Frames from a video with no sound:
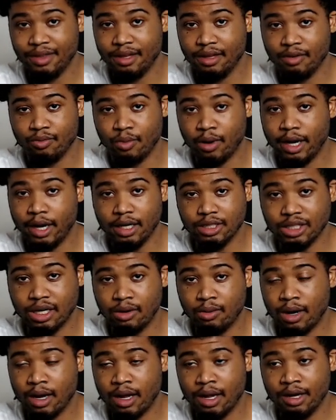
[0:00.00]
Rajon
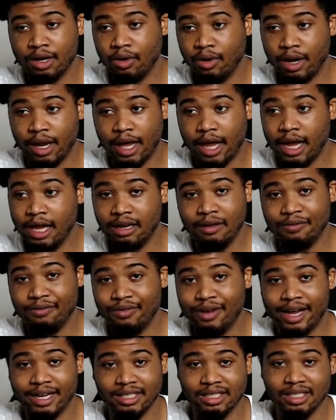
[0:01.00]
Rondo, and AD
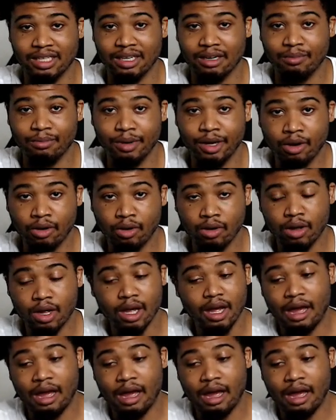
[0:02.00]
flashing to the middle.